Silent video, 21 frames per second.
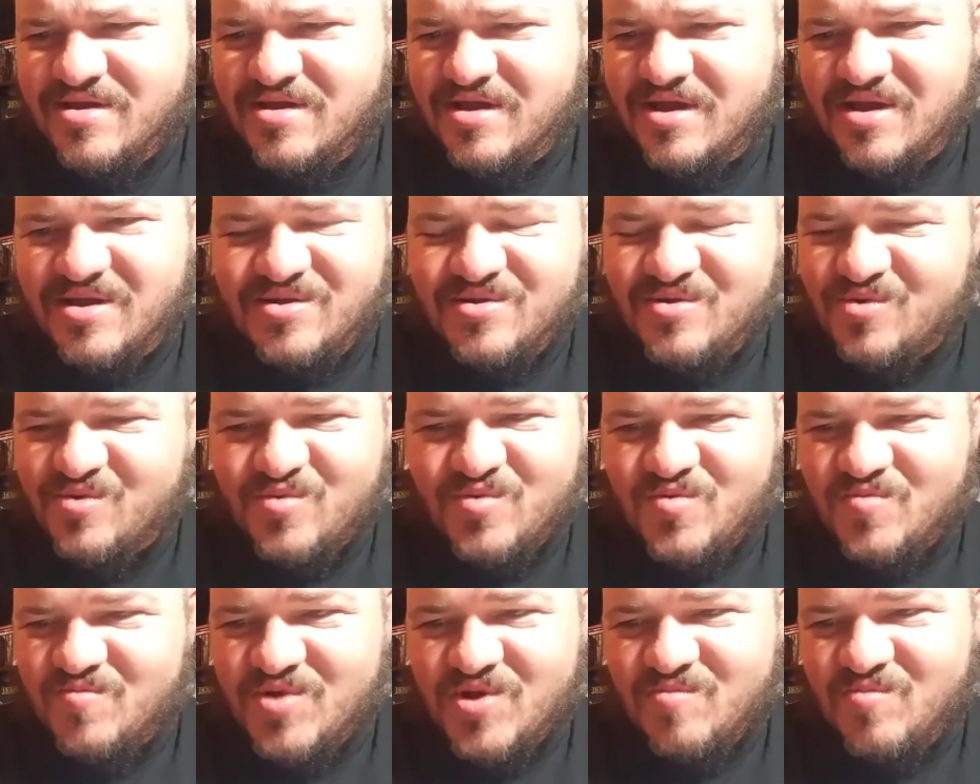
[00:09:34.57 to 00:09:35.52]
I don't
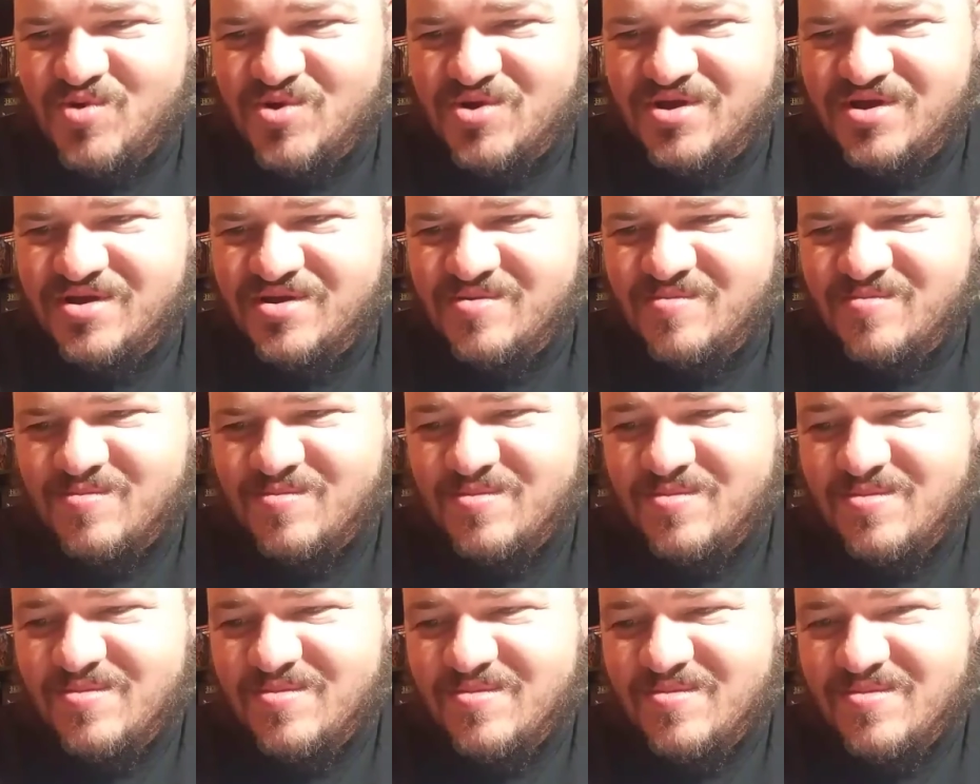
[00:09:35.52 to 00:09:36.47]
remember him.
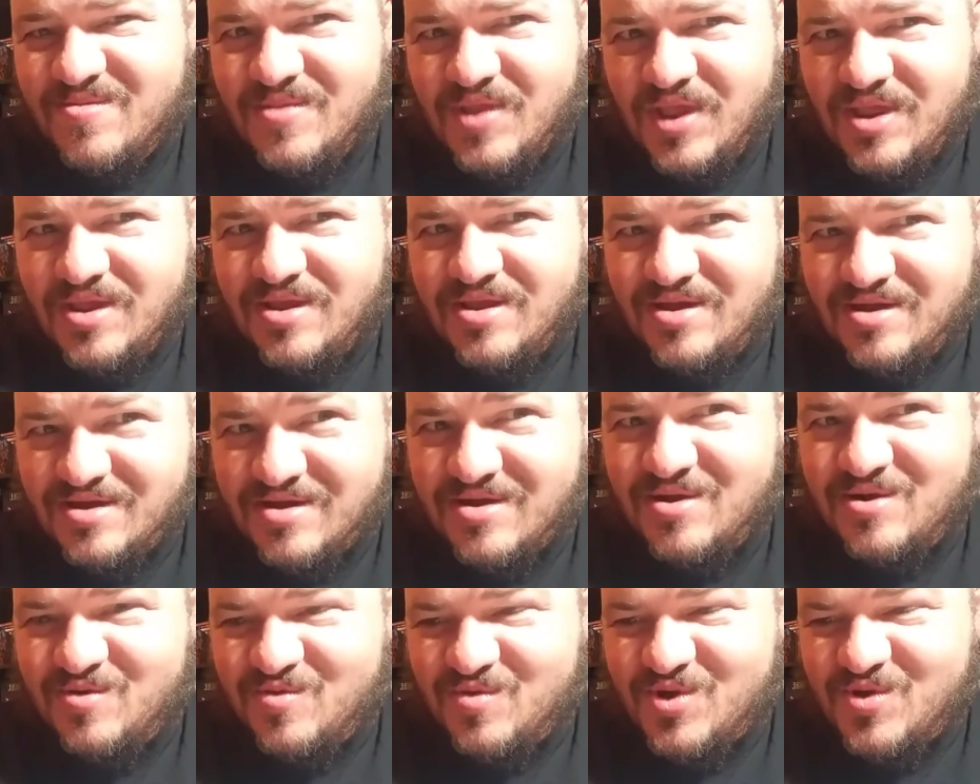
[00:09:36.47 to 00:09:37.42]

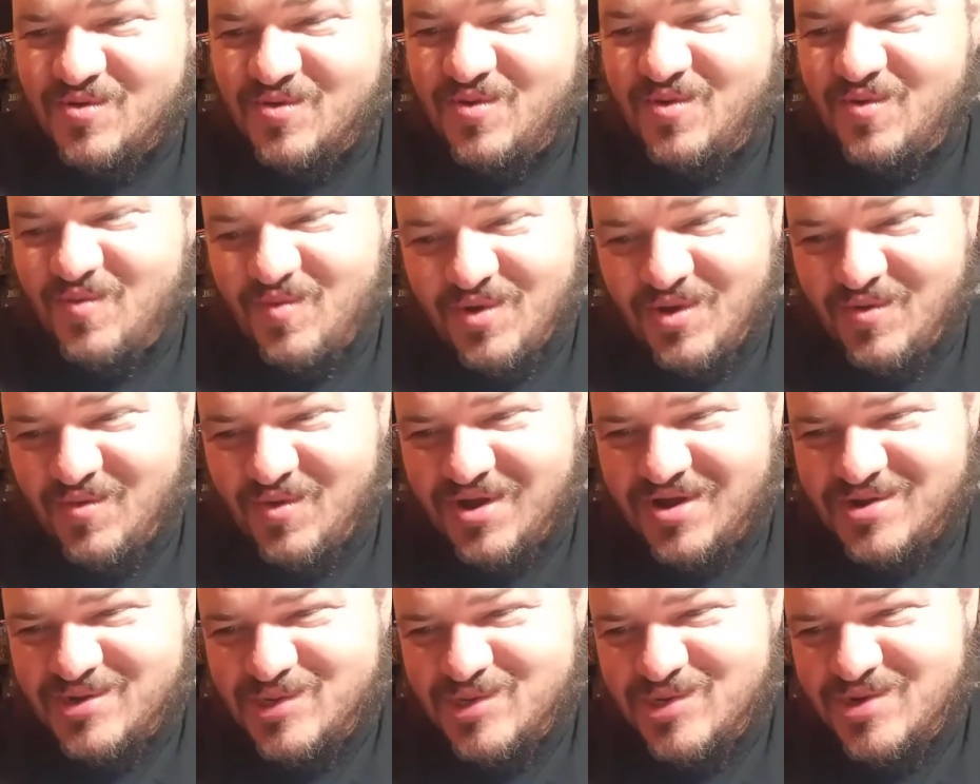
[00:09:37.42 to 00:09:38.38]
Gotta
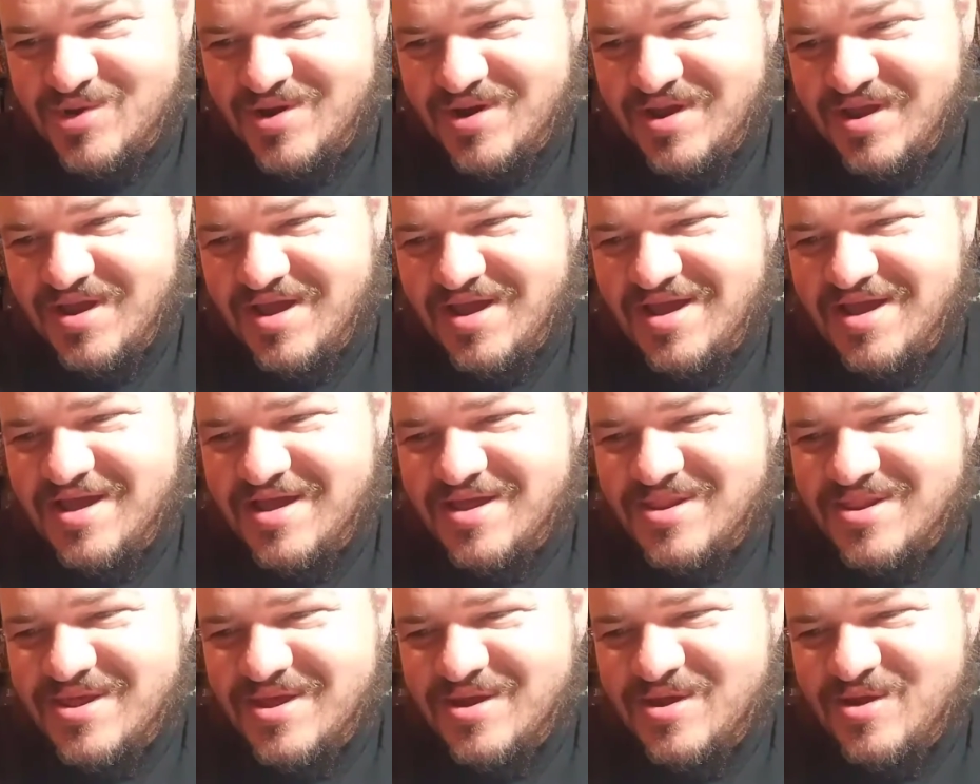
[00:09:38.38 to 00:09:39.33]
rewatch.
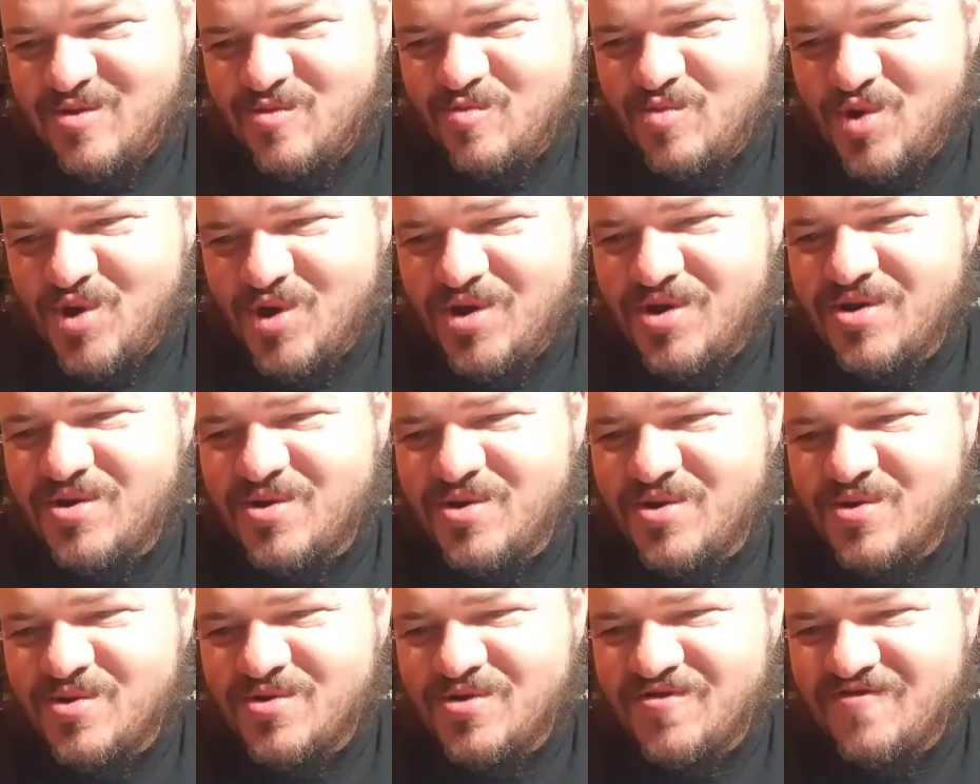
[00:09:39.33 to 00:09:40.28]
They embark
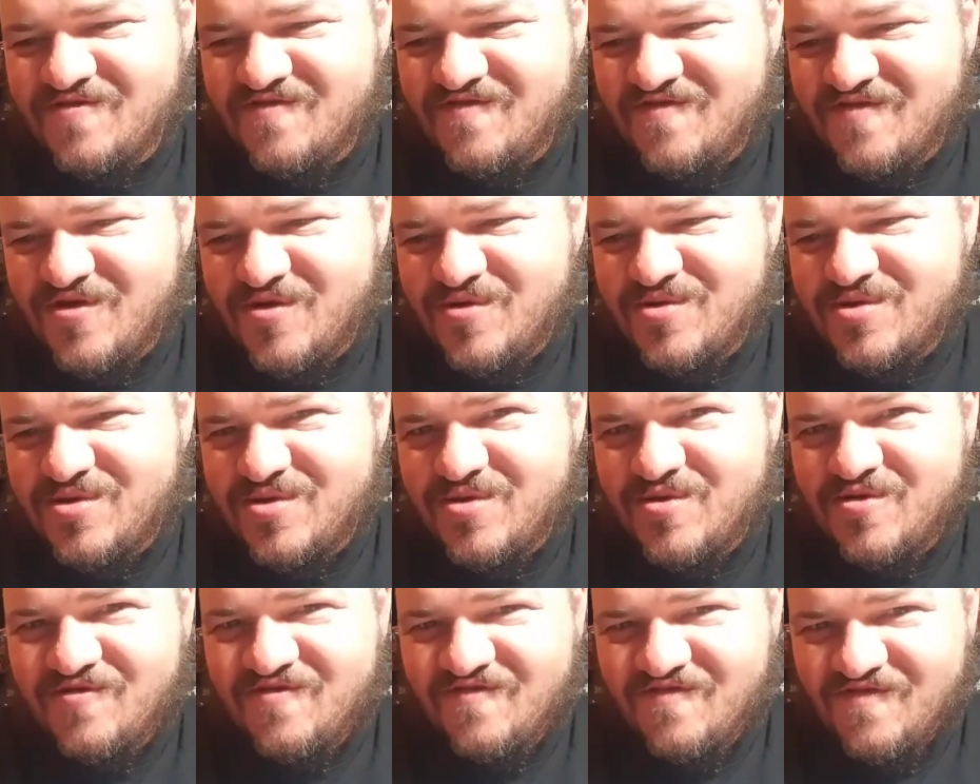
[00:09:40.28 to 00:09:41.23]
on a
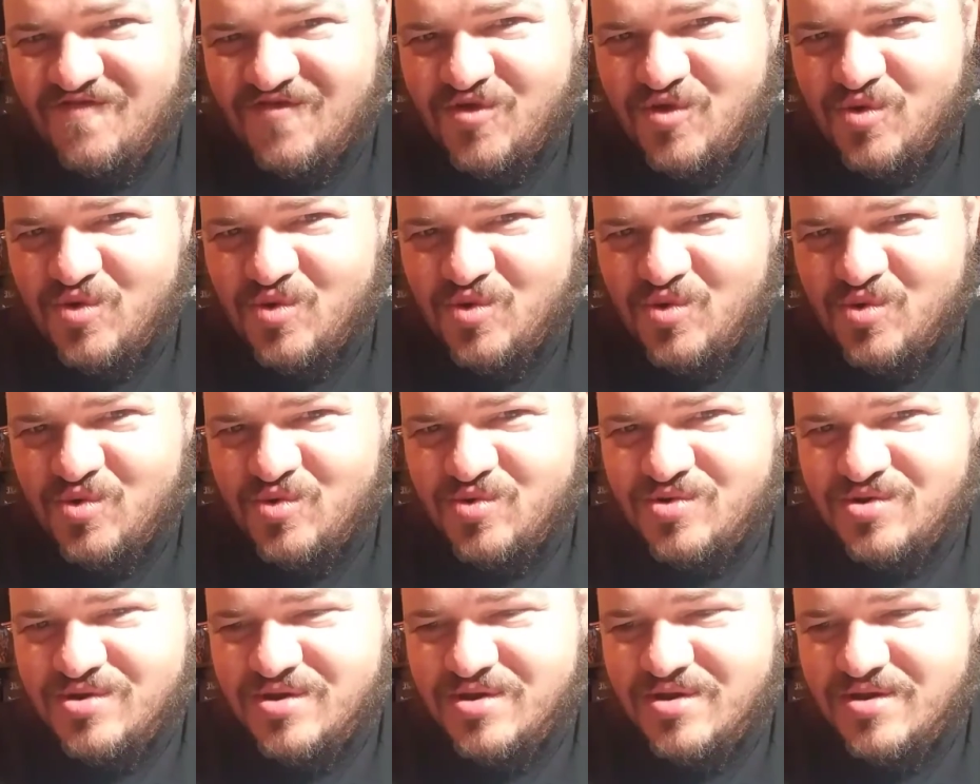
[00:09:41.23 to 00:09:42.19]

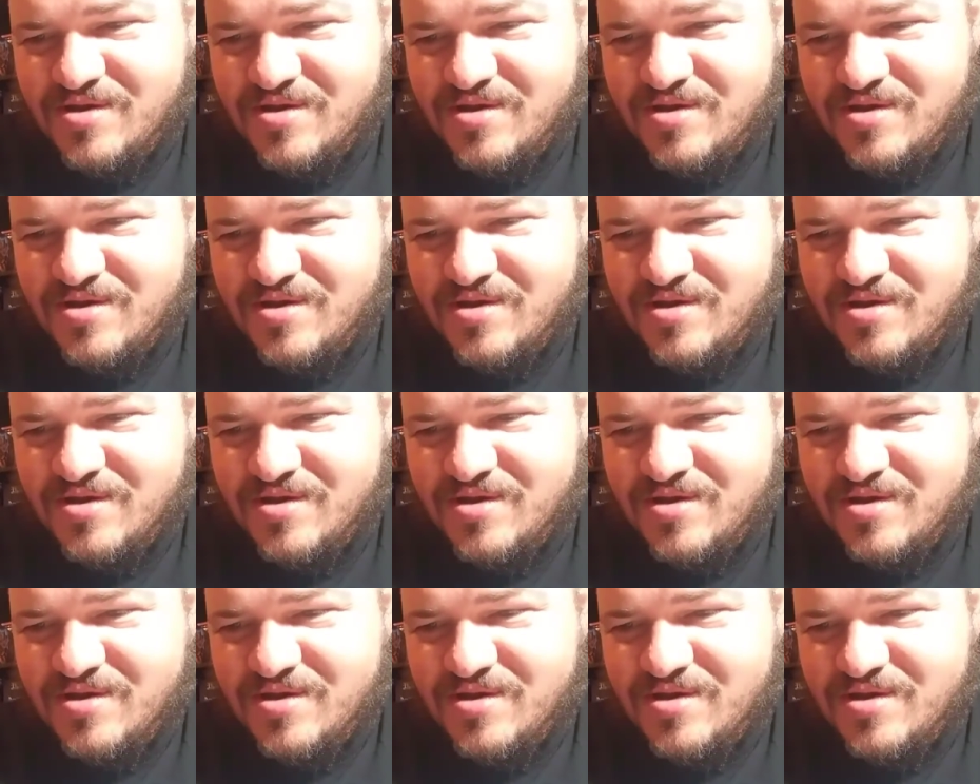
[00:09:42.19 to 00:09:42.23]
fossil-fueled